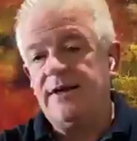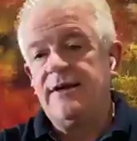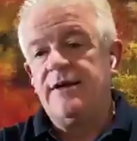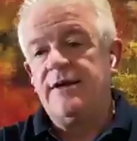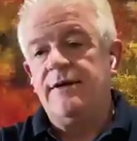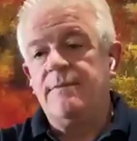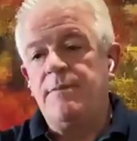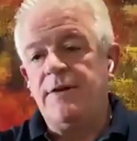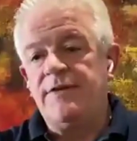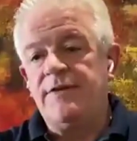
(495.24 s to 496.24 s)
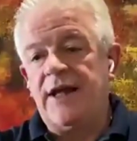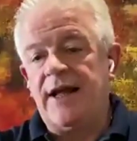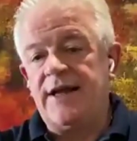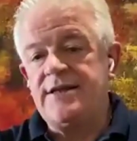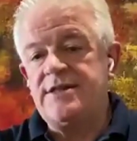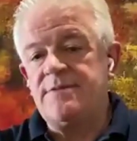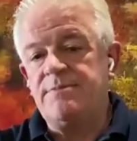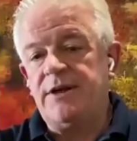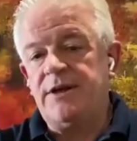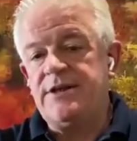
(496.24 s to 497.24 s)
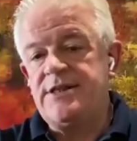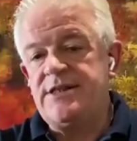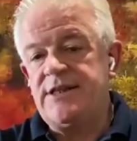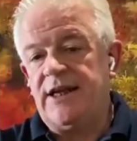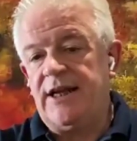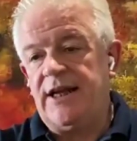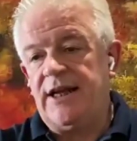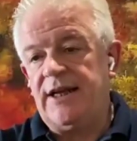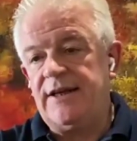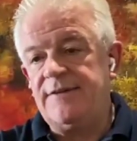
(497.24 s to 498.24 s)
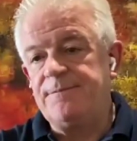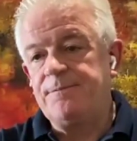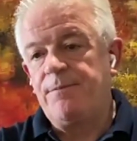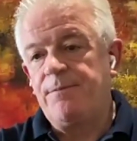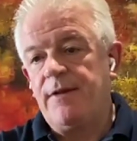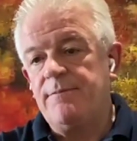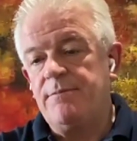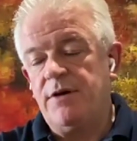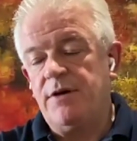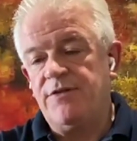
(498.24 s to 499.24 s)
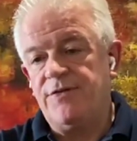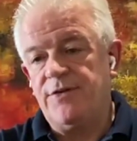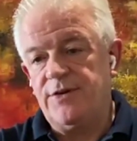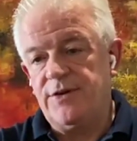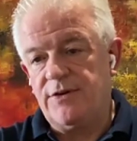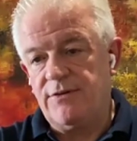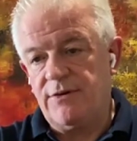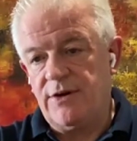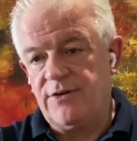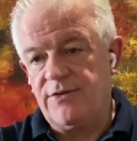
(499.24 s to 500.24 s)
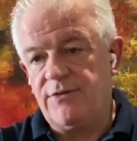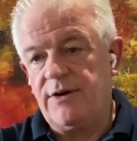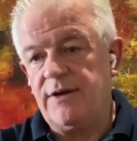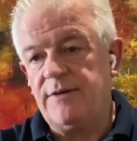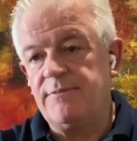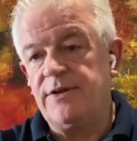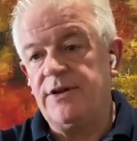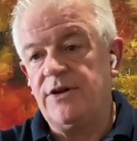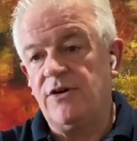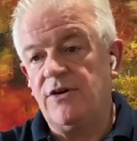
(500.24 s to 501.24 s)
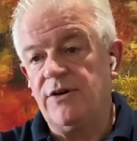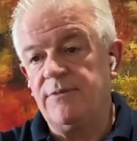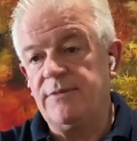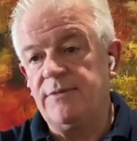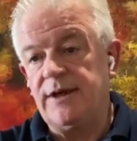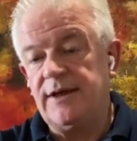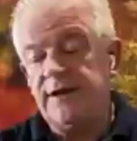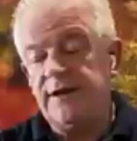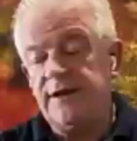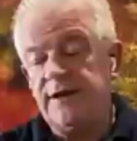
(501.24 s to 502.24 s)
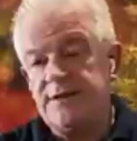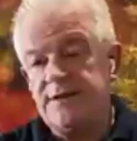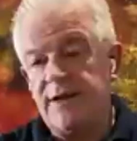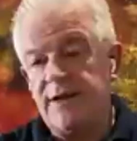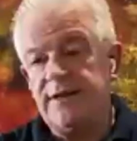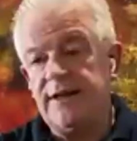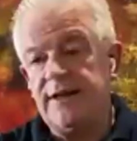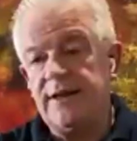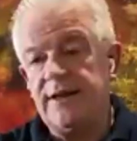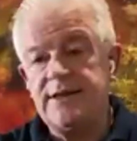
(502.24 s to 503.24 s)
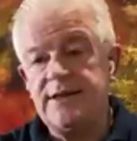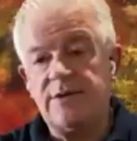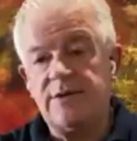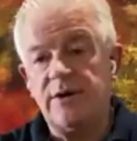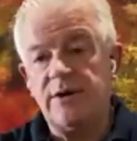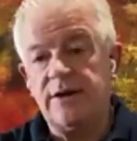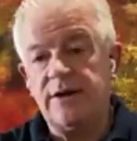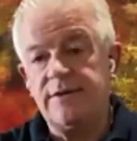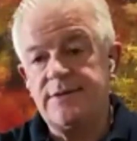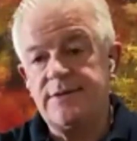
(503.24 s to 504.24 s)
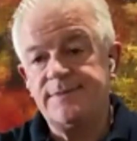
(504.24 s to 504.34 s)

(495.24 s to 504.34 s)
Do I think it's improved? Maybe, but that has to be seen by further growth rate, by the economy and the spending, and let's see where it goes.